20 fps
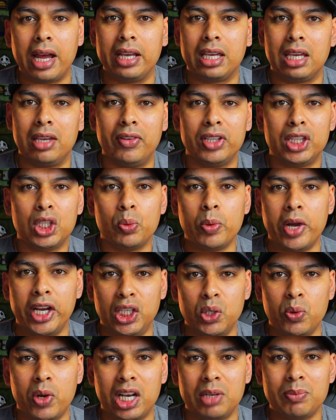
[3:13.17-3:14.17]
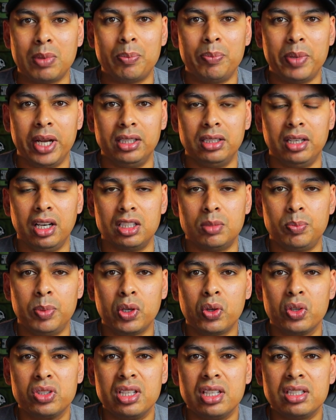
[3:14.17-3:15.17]
I give it away to one of my patrons
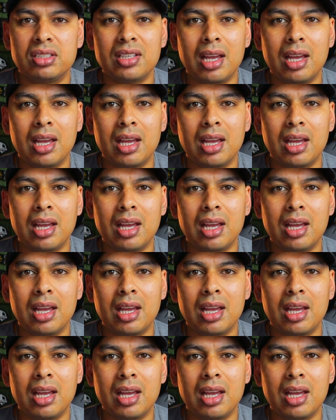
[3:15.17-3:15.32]
because there's